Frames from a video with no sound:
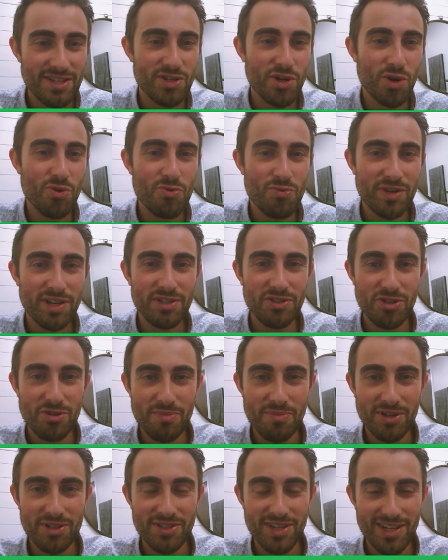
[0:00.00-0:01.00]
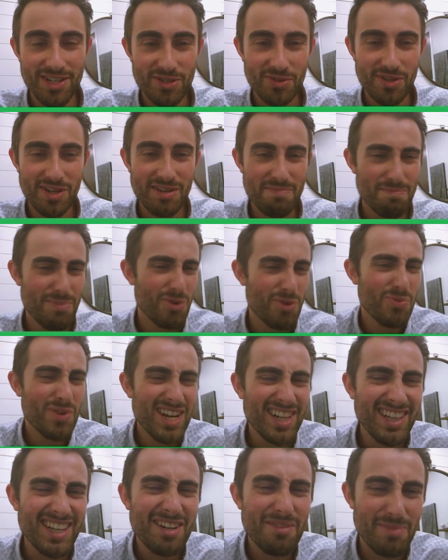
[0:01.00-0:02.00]
don't read too much into it, but read
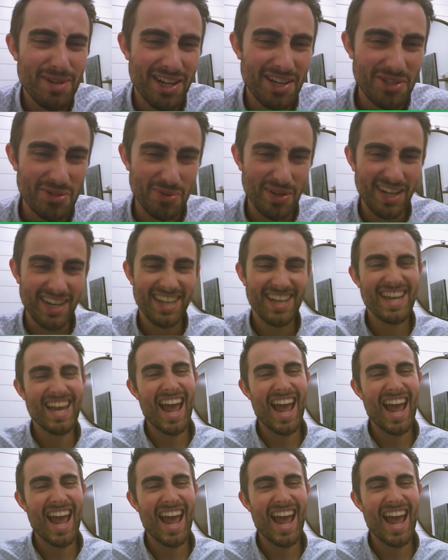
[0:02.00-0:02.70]
a little bit into it.